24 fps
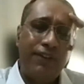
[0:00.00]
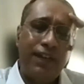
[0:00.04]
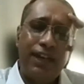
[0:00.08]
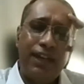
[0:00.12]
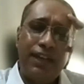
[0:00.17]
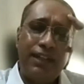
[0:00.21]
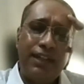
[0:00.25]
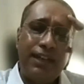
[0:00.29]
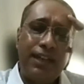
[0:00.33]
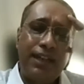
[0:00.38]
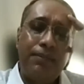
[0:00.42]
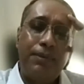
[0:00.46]
well
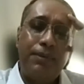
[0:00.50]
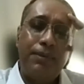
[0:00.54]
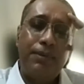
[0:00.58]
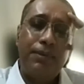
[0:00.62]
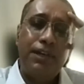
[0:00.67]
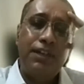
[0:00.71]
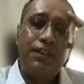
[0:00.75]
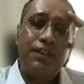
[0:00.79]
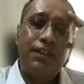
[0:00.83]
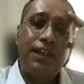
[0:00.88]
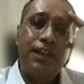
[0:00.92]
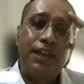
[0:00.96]

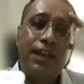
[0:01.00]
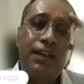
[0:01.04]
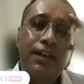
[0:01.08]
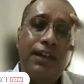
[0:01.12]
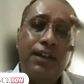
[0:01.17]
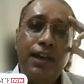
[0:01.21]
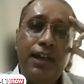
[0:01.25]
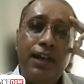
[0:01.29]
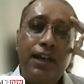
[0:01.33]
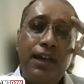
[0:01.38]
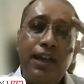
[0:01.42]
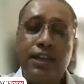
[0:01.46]
established that
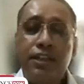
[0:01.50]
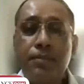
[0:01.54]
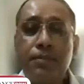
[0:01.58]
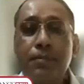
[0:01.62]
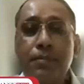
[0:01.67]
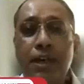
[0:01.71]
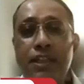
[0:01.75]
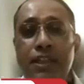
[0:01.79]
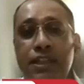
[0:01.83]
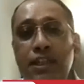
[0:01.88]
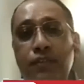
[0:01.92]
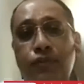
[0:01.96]
as
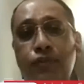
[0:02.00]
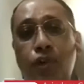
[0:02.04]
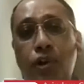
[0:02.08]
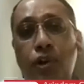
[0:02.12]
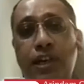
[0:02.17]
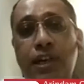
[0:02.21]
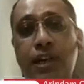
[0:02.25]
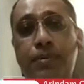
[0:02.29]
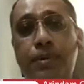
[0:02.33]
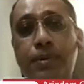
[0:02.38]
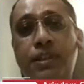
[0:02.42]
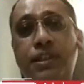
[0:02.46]
much as
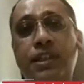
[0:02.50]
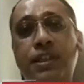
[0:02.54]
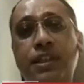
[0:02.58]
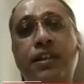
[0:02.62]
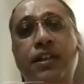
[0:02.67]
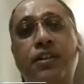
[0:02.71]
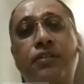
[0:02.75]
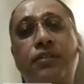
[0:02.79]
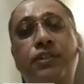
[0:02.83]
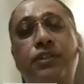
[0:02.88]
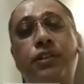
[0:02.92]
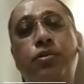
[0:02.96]

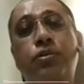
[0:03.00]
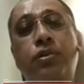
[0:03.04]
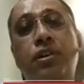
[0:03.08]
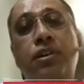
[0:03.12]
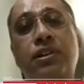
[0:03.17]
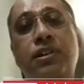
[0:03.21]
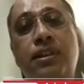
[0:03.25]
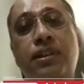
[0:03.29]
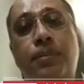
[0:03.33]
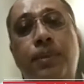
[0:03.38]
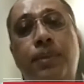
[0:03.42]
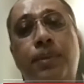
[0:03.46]
40% of the
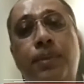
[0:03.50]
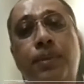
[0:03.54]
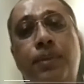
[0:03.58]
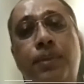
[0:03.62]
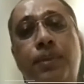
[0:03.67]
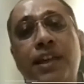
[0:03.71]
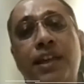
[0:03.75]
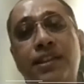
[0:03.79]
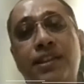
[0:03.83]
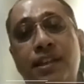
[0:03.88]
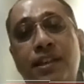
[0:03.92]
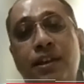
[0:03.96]
total supply
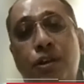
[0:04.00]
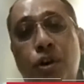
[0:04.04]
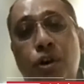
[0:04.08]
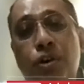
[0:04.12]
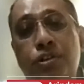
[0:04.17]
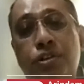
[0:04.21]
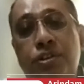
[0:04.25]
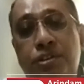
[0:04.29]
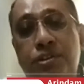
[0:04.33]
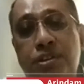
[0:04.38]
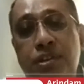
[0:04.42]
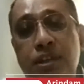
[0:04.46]
chain
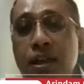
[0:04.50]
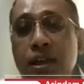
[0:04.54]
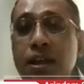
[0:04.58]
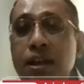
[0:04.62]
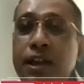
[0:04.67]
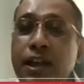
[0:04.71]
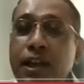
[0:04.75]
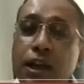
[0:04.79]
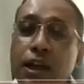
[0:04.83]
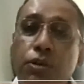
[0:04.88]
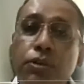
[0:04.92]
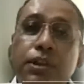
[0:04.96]
costs are
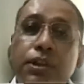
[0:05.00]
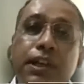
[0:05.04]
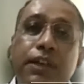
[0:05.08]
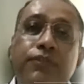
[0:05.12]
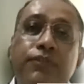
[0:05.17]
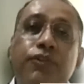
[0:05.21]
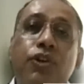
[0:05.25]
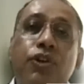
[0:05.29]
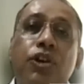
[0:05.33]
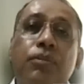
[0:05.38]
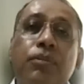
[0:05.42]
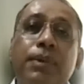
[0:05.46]
accounted
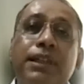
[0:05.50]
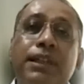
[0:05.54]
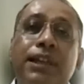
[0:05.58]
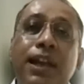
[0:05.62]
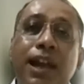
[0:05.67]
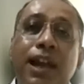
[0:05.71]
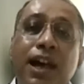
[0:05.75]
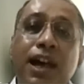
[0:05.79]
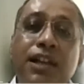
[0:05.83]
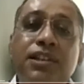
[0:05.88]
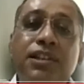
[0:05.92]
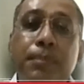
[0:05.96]
for by the
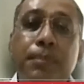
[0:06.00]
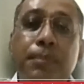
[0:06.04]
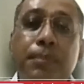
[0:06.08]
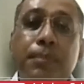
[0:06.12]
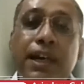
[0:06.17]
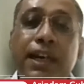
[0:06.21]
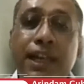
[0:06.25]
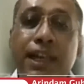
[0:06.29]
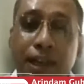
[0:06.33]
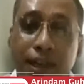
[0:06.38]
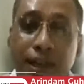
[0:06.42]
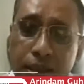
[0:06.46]
last
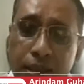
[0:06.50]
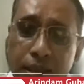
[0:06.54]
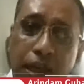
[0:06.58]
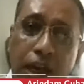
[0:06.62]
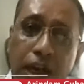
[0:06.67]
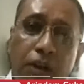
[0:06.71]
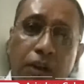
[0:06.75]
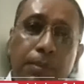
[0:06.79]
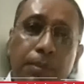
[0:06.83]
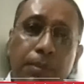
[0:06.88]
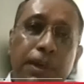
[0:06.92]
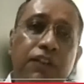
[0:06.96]
mile. The
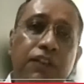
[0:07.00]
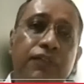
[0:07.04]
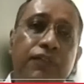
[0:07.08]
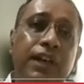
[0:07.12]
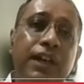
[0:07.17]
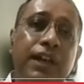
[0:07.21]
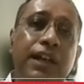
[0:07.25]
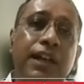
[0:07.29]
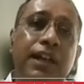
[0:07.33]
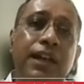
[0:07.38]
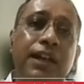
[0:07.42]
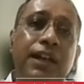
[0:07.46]
government of
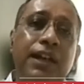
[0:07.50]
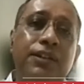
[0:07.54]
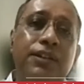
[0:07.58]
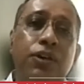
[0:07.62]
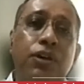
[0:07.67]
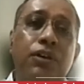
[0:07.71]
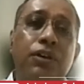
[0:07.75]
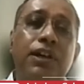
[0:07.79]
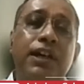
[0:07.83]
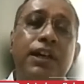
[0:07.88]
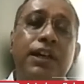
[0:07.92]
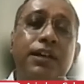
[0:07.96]
India has
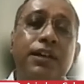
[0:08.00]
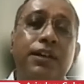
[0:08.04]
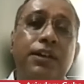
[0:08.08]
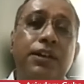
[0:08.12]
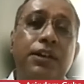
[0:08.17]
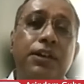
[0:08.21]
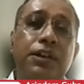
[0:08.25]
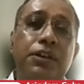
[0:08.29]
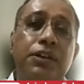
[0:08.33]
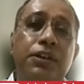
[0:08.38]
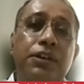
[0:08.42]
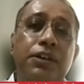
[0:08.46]
already
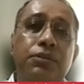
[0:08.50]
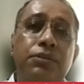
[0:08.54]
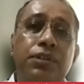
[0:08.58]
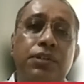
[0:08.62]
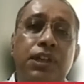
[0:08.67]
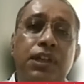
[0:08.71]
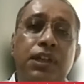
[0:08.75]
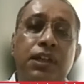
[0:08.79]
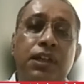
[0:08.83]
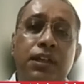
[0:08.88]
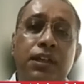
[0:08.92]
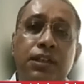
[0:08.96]
introduced
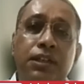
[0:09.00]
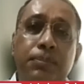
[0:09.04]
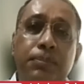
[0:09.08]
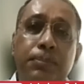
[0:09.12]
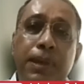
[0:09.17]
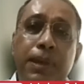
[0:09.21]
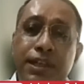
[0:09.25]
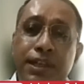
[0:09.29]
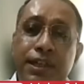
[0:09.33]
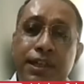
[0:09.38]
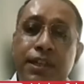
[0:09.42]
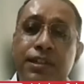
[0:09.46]
a
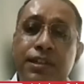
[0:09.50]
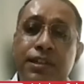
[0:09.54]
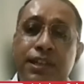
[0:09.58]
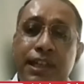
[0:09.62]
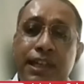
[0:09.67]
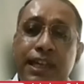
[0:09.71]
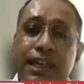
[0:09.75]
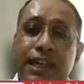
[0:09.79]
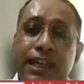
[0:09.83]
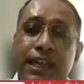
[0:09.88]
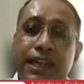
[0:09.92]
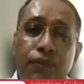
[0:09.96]
special
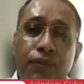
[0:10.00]
scheme